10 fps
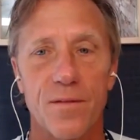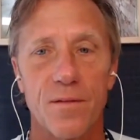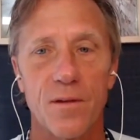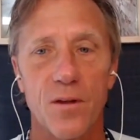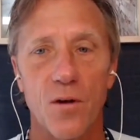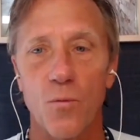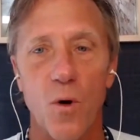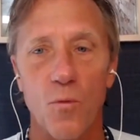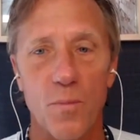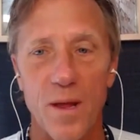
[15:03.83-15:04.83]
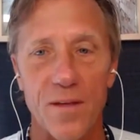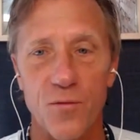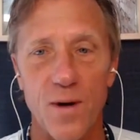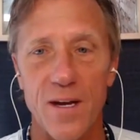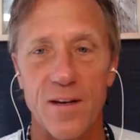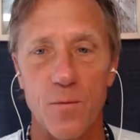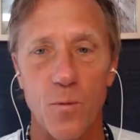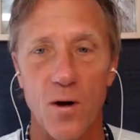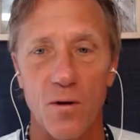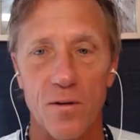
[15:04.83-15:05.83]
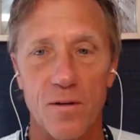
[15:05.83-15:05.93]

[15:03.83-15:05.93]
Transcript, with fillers: you know what will be a 3D world.